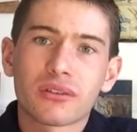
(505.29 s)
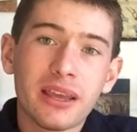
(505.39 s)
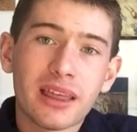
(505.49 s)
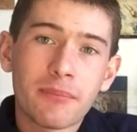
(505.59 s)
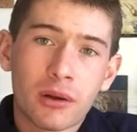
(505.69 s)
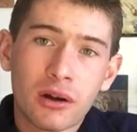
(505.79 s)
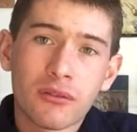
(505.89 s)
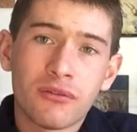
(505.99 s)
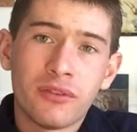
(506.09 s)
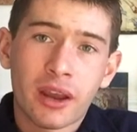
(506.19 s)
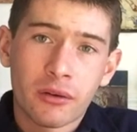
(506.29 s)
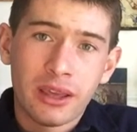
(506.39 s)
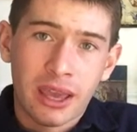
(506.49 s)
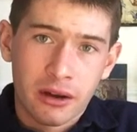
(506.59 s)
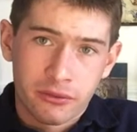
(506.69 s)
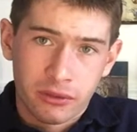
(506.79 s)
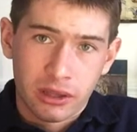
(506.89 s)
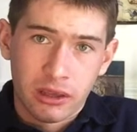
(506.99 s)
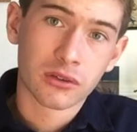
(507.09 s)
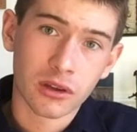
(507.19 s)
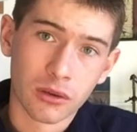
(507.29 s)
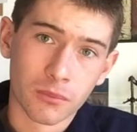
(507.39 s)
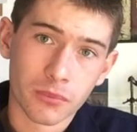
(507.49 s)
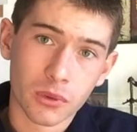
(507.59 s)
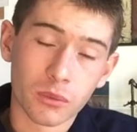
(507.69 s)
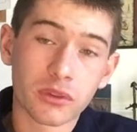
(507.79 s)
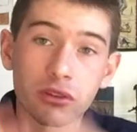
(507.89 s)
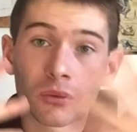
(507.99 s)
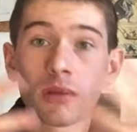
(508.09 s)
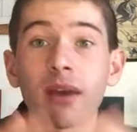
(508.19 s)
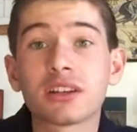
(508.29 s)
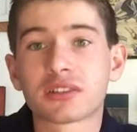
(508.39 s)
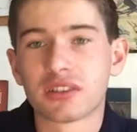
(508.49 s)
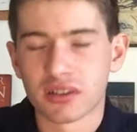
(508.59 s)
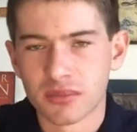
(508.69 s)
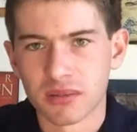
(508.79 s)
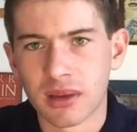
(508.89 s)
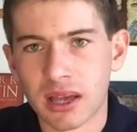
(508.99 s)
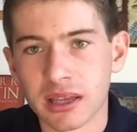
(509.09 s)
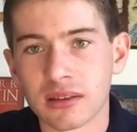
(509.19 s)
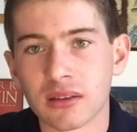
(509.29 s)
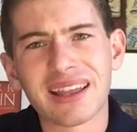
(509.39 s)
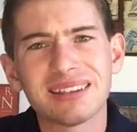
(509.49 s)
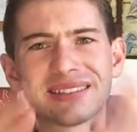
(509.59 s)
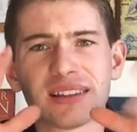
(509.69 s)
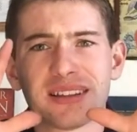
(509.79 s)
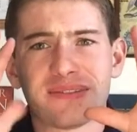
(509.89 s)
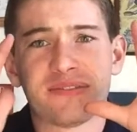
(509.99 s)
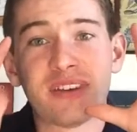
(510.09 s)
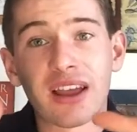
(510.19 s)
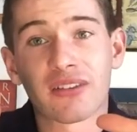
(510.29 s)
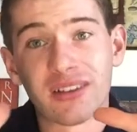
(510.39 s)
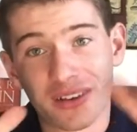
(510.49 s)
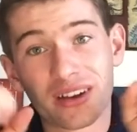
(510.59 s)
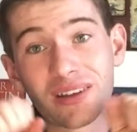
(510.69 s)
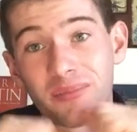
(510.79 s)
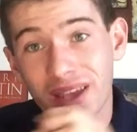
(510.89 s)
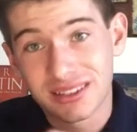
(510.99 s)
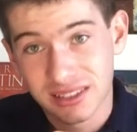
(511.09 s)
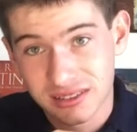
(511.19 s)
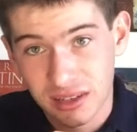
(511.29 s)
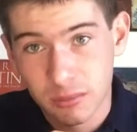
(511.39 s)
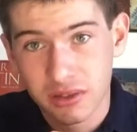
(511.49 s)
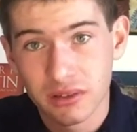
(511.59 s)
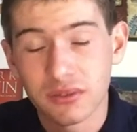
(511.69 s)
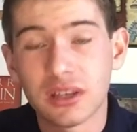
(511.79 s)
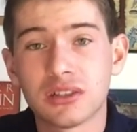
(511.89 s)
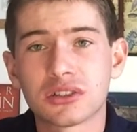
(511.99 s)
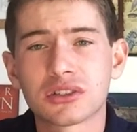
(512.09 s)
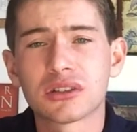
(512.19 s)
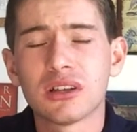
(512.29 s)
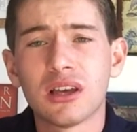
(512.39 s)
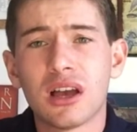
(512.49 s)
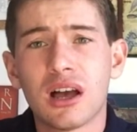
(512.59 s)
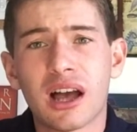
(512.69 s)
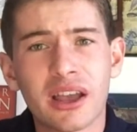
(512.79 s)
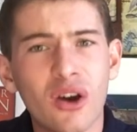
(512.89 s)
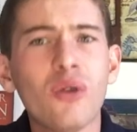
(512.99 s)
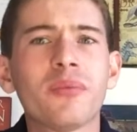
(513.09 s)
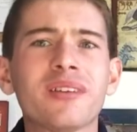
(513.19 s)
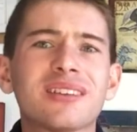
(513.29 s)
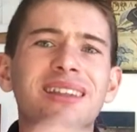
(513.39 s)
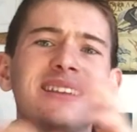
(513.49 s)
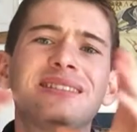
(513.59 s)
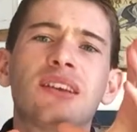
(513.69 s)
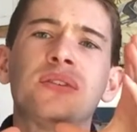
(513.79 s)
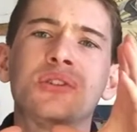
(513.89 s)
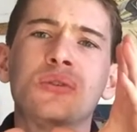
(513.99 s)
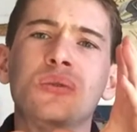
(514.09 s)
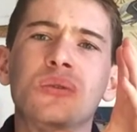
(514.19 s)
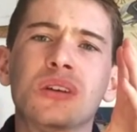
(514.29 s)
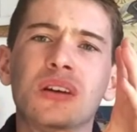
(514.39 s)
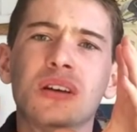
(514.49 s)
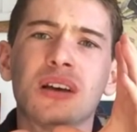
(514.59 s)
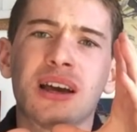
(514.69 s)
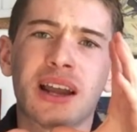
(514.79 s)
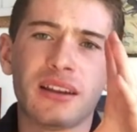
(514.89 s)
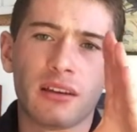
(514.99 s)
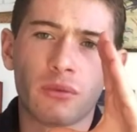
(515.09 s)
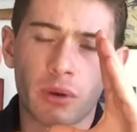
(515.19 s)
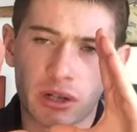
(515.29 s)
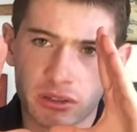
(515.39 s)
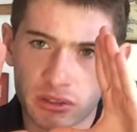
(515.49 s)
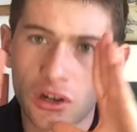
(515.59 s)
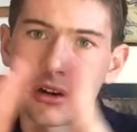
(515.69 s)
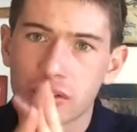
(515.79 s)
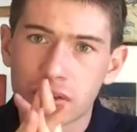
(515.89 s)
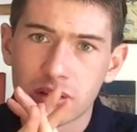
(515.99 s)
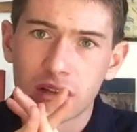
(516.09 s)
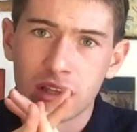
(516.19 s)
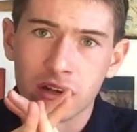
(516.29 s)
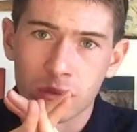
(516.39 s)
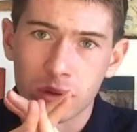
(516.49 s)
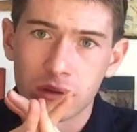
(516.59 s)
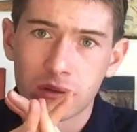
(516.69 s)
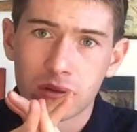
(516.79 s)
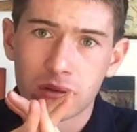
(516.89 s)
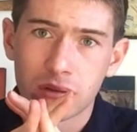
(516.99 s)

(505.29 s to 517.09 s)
Play that part very carefully. So, with these three magic systems in mind, and very, very basic summaries of each, I hope this at least gives you an idea of where to start in your world.